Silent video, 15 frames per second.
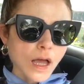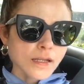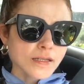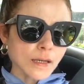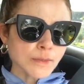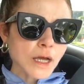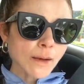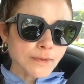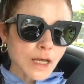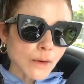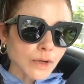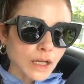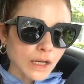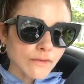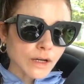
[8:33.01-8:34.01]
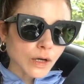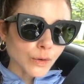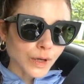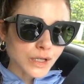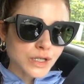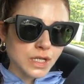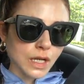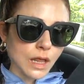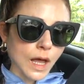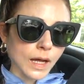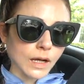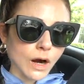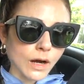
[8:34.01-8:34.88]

Sometimes I would even question, like,